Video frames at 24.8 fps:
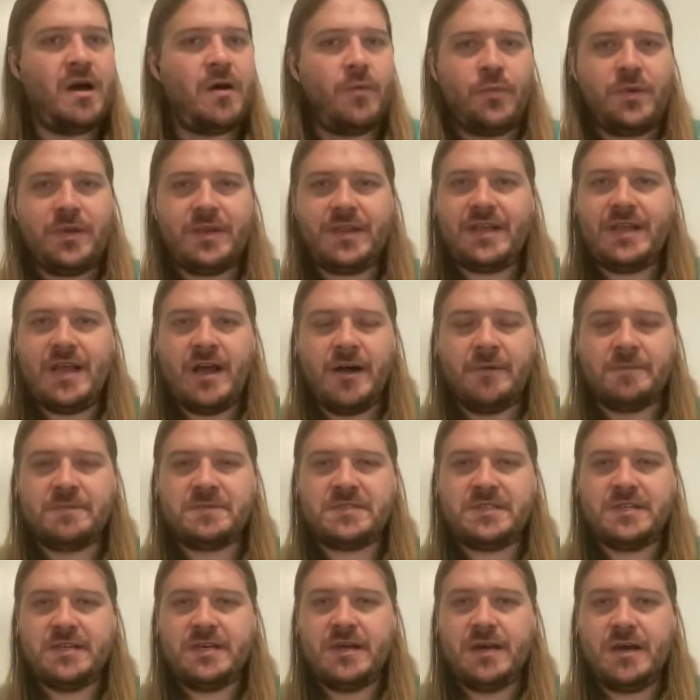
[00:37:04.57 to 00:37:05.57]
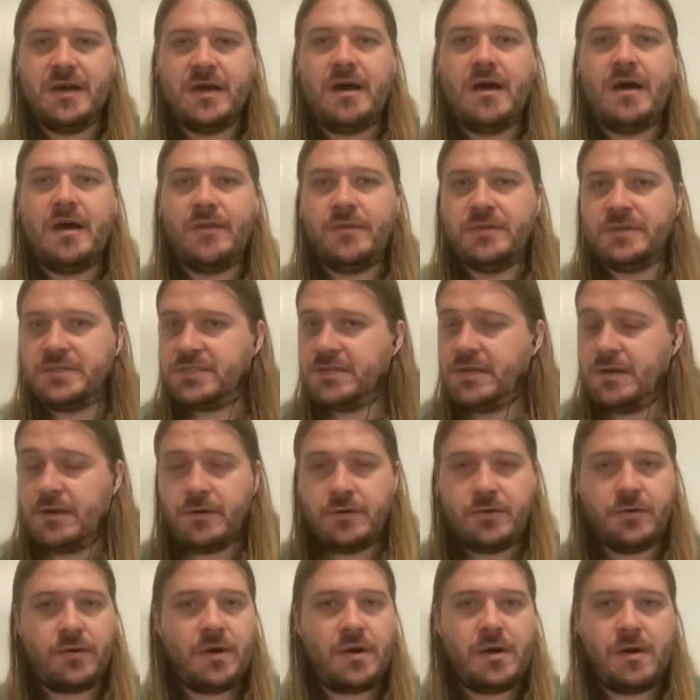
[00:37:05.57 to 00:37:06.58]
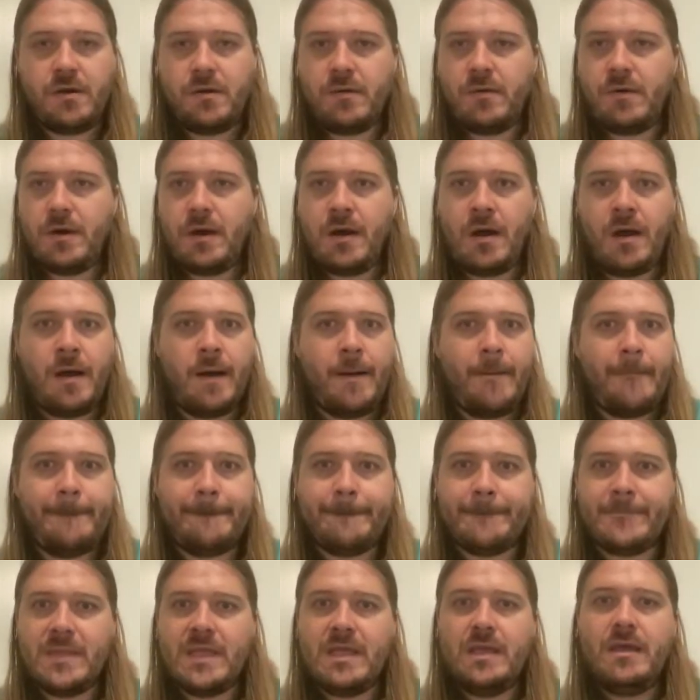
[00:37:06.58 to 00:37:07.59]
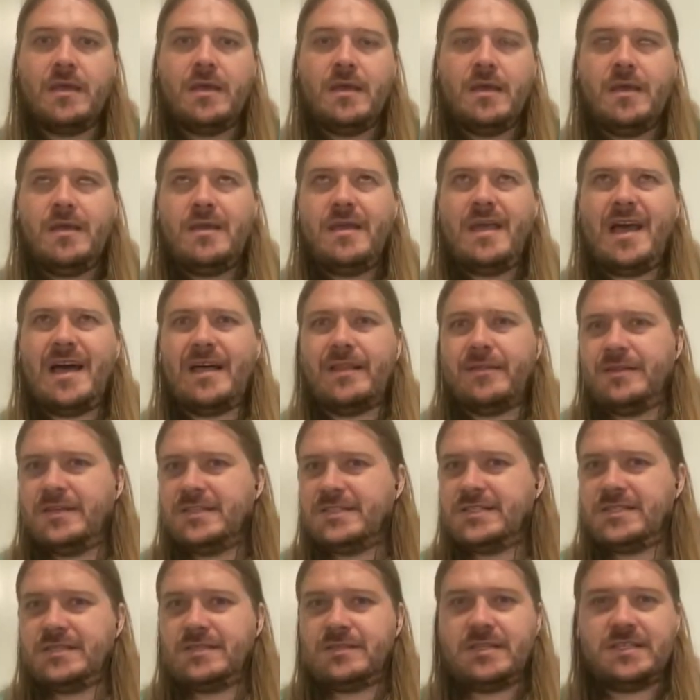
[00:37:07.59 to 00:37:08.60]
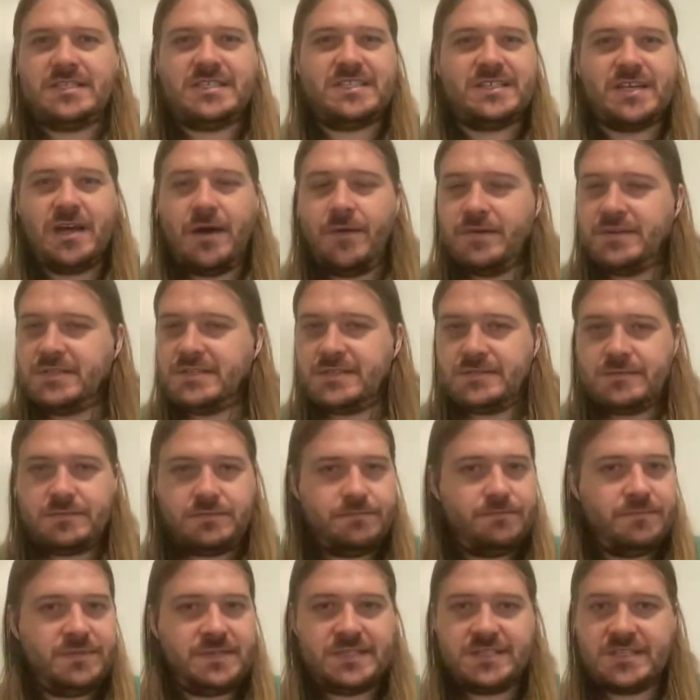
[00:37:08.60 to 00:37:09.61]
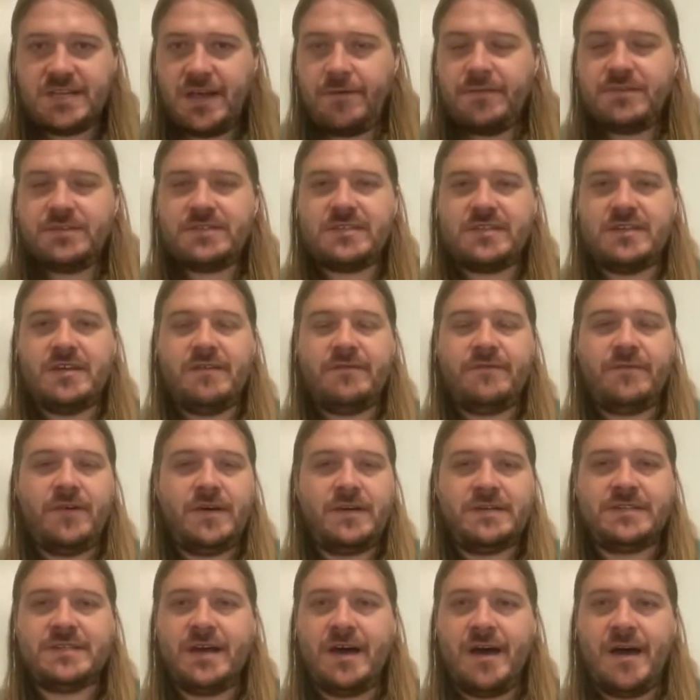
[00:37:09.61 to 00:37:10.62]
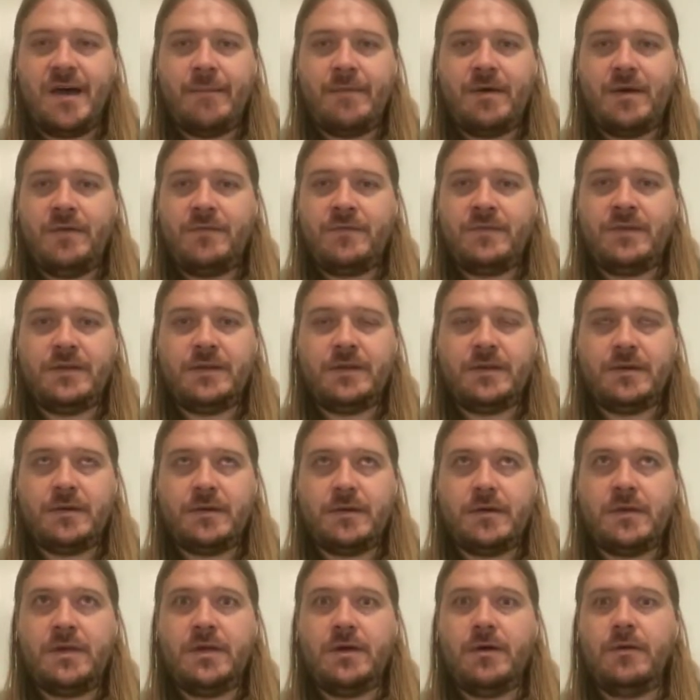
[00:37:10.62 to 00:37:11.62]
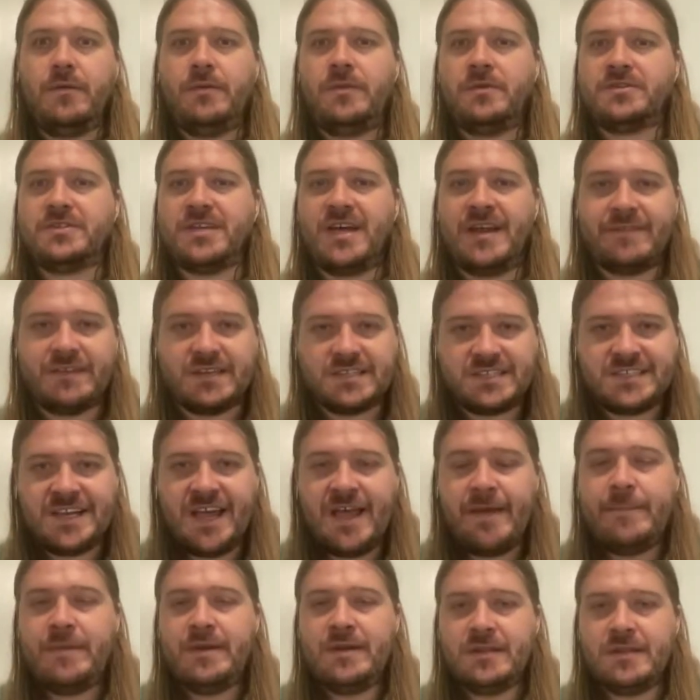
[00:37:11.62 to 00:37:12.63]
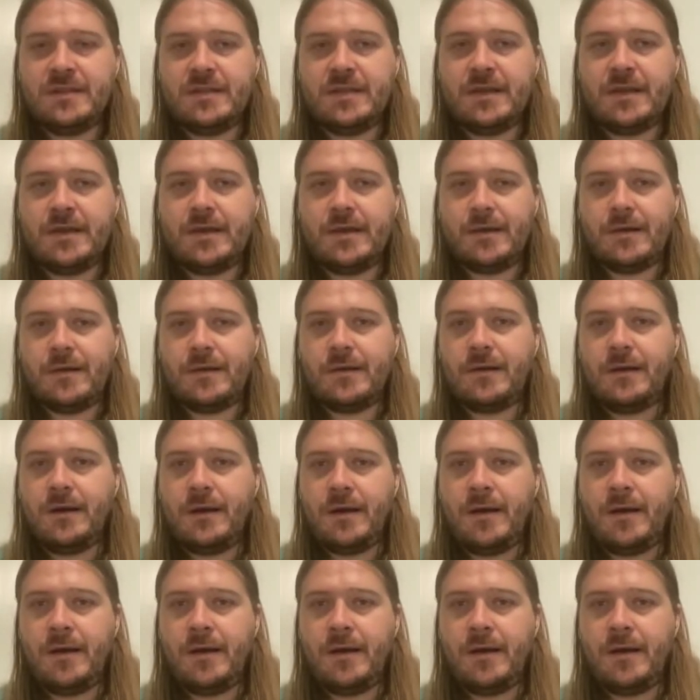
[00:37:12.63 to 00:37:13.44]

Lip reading: Really helps the show grow. Yeah, this is obviously a fun time of the year. There's a lot of excitement in the air.